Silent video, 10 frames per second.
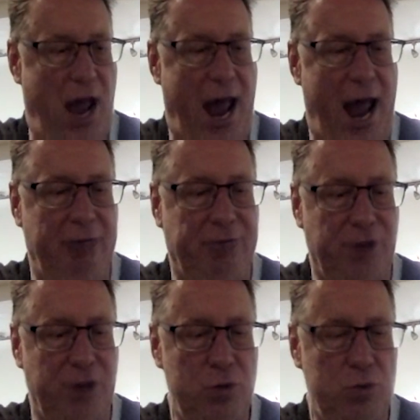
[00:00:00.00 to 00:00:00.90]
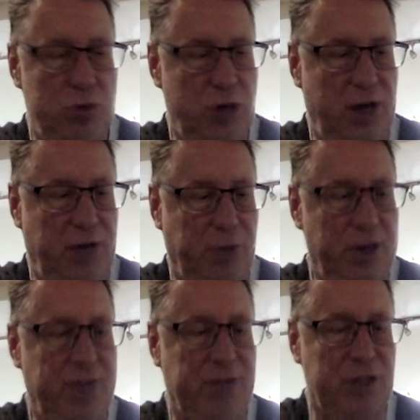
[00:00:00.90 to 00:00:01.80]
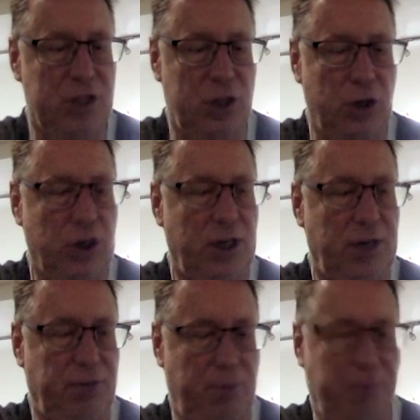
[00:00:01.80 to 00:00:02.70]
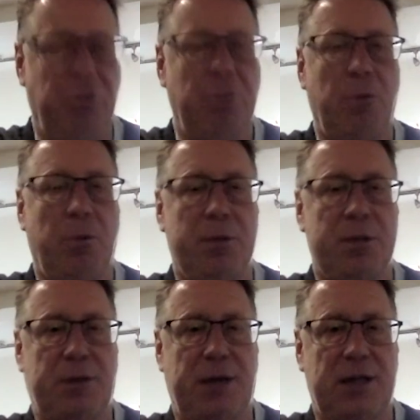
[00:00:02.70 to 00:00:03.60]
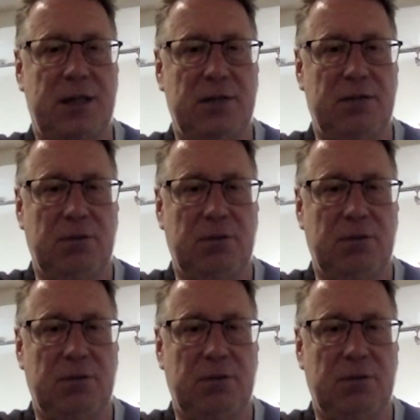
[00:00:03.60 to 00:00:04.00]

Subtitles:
Our view, if we even just look at it from a football perspective,